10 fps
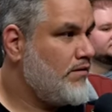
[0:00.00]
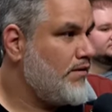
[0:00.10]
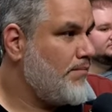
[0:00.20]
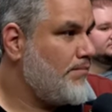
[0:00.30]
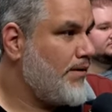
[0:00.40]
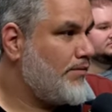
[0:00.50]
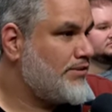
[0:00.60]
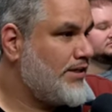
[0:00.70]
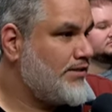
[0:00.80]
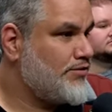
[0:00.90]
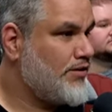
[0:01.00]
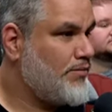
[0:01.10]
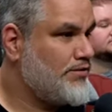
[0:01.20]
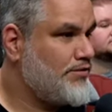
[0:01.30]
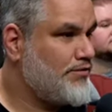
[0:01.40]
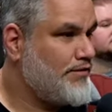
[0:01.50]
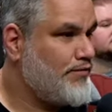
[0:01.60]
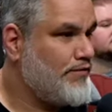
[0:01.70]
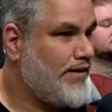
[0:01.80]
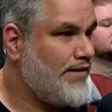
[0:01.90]
Yep, I wish I didn't draw one, two, three, four,
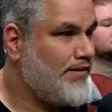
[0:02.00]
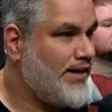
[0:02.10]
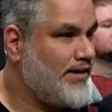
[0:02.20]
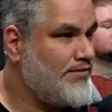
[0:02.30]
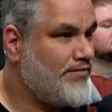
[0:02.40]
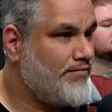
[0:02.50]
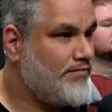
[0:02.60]
five lands.